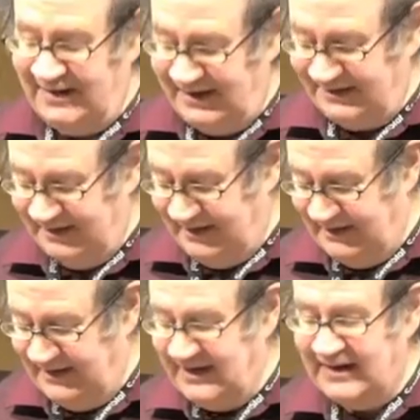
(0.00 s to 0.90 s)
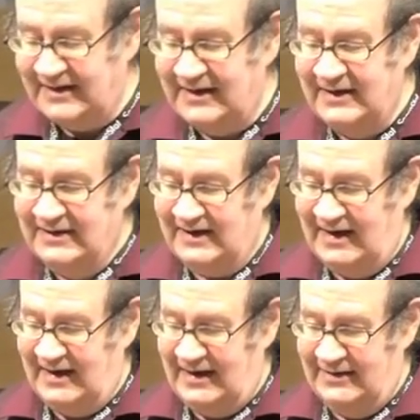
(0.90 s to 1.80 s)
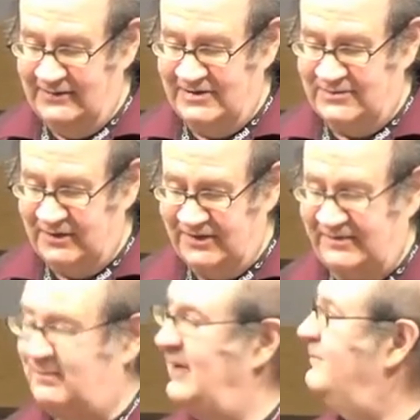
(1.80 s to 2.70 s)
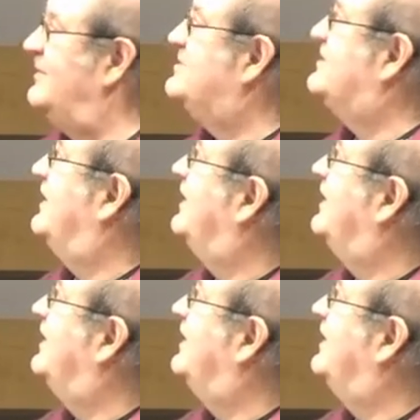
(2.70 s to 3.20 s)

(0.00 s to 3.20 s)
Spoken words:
that's another which was published